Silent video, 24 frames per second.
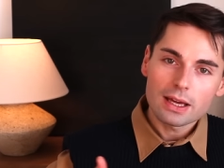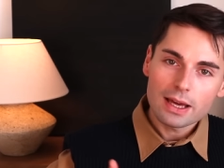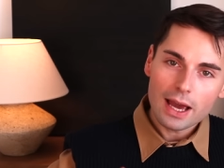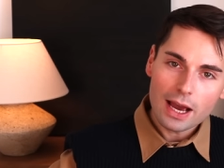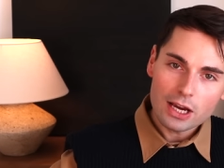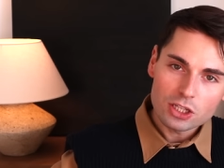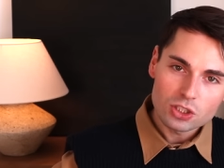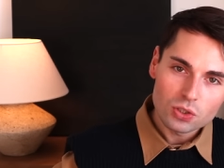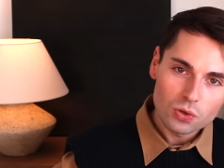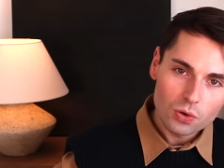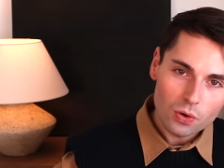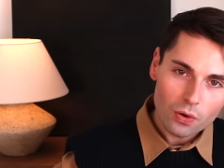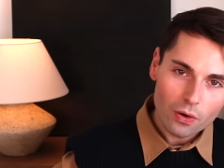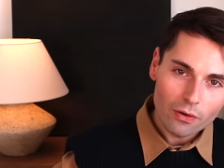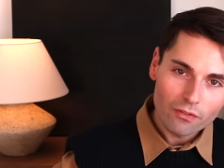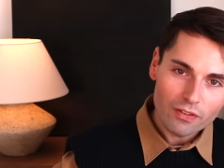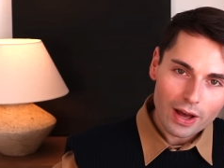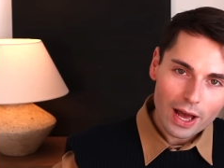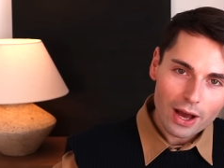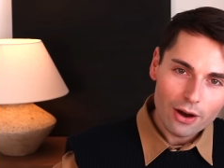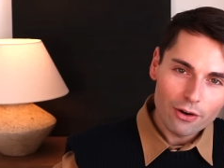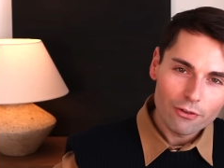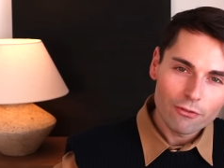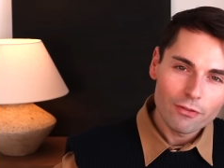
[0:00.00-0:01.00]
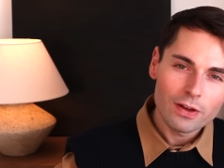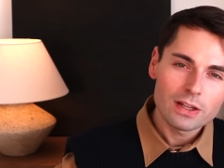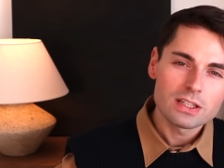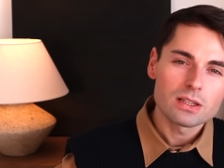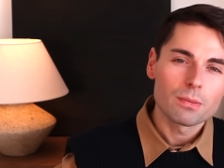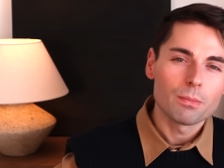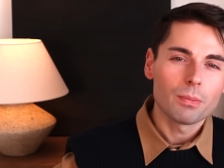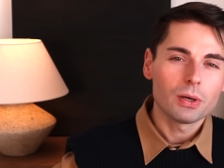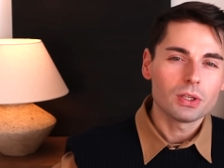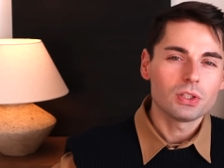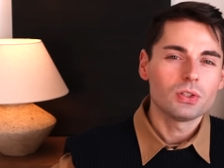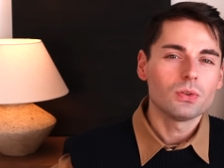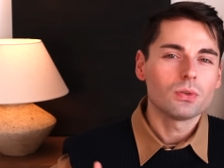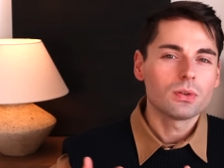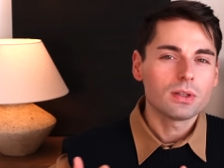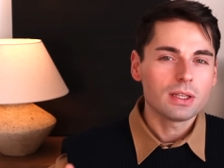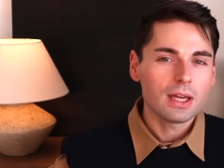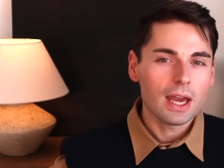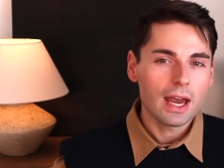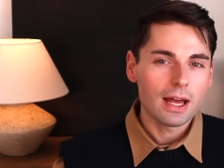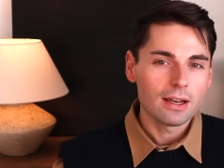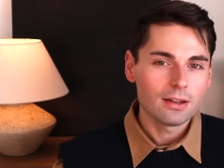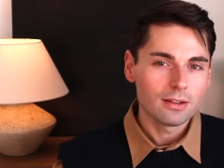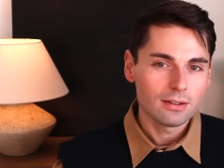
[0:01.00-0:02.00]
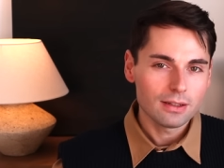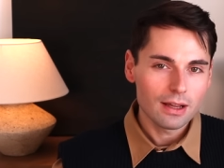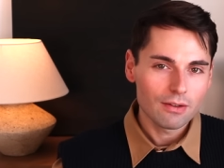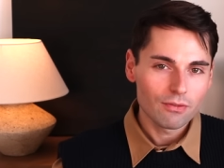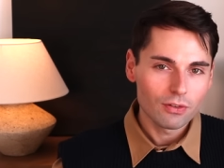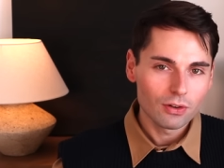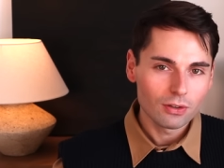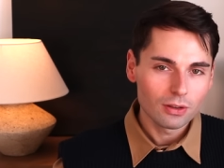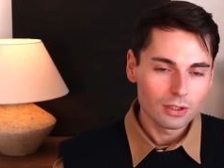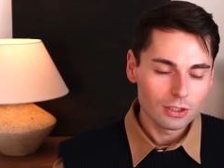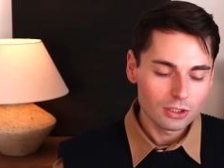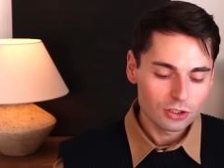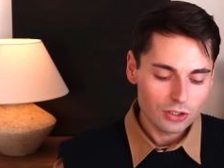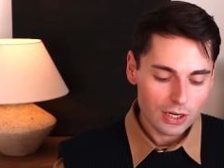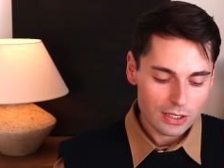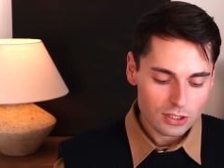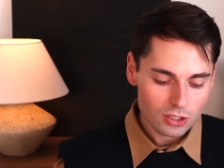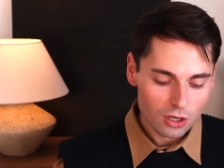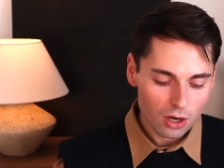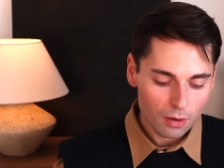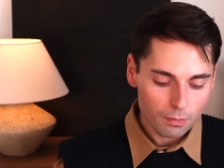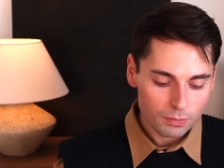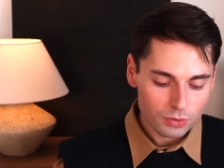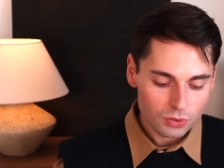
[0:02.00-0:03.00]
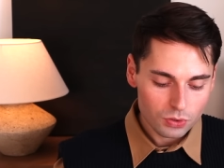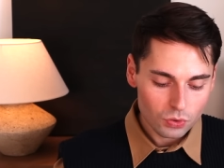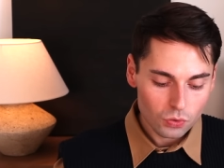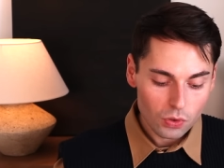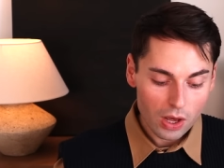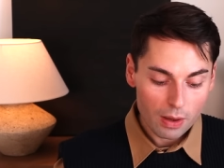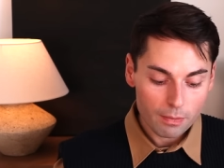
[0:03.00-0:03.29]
casual of outfits, but you can definitely dress up too.